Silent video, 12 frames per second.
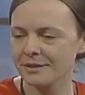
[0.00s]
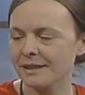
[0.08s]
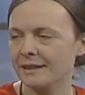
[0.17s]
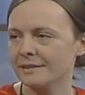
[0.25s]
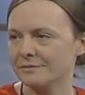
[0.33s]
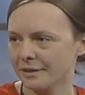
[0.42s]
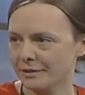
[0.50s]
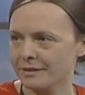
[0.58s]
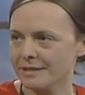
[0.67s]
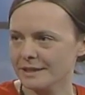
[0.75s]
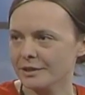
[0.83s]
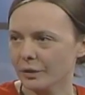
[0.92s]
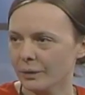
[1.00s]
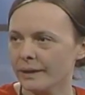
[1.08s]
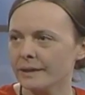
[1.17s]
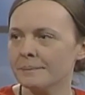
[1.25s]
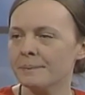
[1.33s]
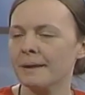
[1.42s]
to get the fundraising
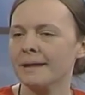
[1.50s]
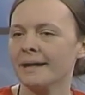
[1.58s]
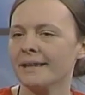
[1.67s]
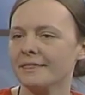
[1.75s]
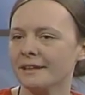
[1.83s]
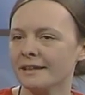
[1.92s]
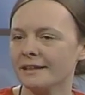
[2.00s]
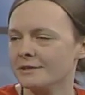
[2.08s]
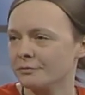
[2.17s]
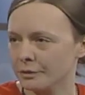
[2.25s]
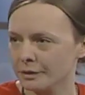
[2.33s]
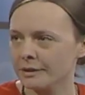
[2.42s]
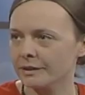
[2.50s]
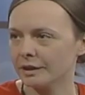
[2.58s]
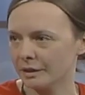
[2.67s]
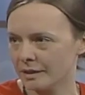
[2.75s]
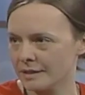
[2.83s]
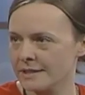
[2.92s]
going, but I think it's for a good
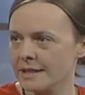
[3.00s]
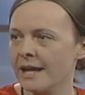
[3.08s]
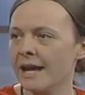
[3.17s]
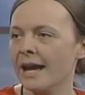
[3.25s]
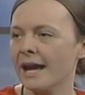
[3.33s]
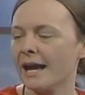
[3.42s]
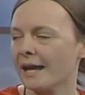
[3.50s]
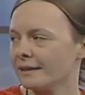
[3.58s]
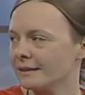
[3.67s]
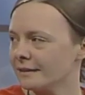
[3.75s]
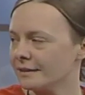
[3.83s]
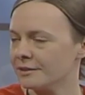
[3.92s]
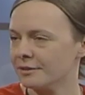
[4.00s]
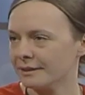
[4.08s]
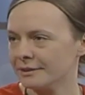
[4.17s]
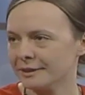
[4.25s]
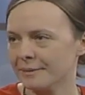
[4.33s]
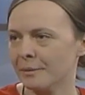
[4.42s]
cause. And the
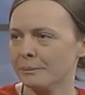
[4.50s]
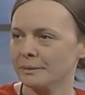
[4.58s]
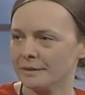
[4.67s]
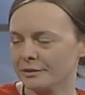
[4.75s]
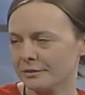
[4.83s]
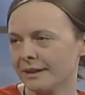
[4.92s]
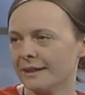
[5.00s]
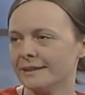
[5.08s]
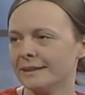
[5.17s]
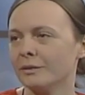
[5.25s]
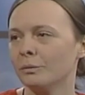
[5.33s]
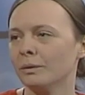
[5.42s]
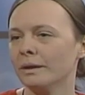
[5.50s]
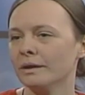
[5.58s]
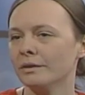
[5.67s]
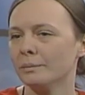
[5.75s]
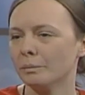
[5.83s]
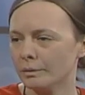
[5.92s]
directors came up with this great idea where
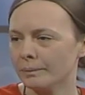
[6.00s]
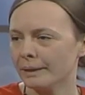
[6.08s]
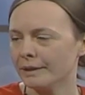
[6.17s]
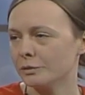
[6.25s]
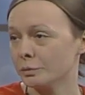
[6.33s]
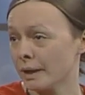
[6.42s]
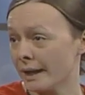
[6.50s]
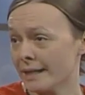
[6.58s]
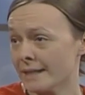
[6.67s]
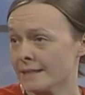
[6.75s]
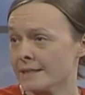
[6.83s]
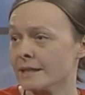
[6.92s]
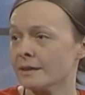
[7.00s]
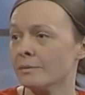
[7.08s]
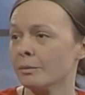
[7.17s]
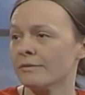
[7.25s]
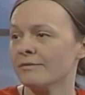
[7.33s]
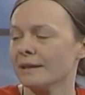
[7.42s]
the more money you raise, the
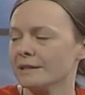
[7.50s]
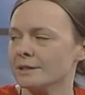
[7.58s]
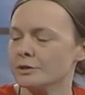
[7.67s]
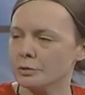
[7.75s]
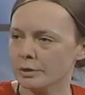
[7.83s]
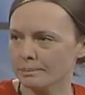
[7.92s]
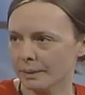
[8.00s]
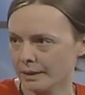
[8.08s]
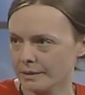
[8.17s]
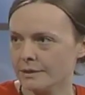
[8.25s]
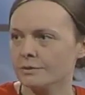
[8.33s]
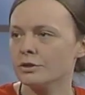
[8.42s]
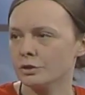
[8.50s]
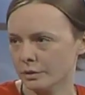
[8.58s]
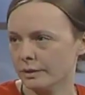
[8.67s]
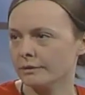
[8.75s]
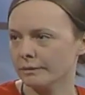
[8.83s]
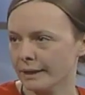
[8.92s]
more advantages you can buy to use
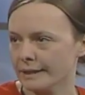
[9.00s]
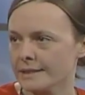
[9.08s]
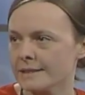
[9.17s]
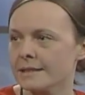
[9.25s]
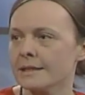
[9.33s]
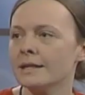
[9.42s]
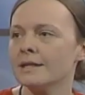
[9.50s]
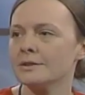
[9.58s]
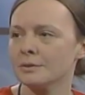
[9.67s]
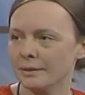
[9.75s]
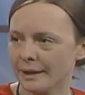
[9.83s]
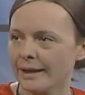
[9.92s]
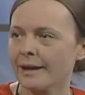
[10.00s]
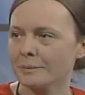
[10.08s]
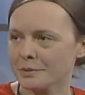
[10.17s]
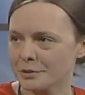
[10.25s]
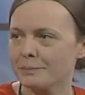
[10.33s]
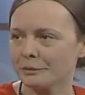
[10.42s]
during the race. So that helps
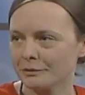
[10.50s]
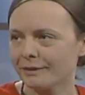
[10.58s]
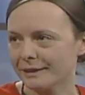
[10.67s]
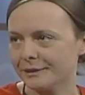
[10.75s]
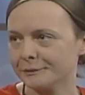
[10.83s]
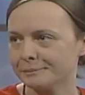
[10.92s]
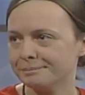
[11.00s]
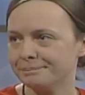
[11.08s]
to motivate you.